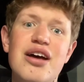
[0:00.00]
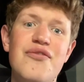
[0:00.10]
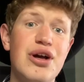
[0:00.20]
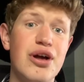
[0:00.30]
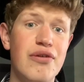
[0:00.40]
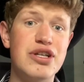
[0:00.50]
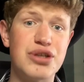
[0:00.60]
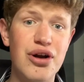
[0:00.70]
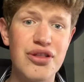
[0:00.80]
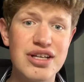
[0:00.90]
We're gonna
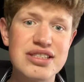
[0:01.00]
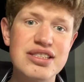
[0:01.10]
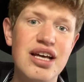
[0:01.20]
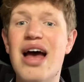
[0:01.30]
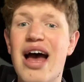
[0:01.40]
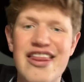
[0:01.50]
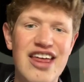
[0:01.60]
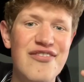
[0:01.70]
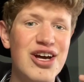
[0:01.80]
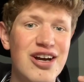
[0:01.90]
return this, and
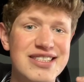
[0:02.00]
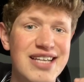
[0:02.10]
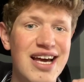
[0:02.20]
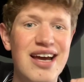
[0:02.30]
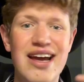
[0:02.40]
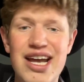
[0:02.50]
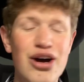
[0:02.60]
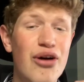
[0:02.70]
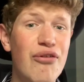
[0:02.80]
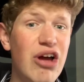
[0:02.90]
then we're gonna say in
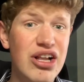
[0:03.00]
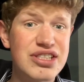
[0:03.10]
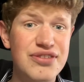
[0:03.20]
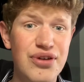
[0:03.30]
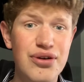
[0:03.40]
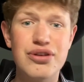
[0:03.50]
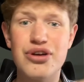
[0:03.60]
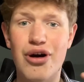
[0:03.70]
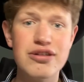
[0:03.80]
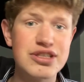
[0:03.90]
our reality view,
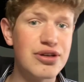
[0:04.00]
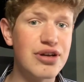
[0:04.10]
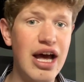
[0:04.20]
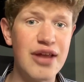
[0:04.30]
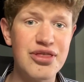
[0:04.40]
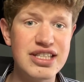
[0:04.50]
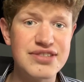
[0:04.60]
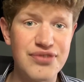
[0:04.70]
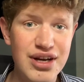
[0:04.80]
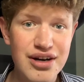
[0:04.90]
content add the
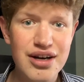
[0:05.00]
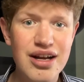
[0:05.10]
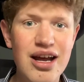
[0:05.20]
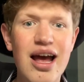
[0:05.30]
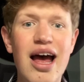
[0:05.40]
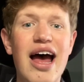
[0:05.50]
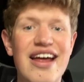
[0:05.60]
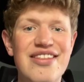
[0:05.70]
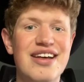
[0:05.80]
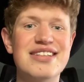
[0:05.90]
sphere,
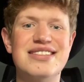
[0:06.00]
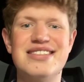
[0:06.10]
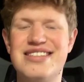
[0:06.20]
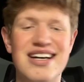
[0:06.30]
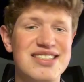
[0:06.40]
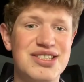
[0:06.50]
and this does the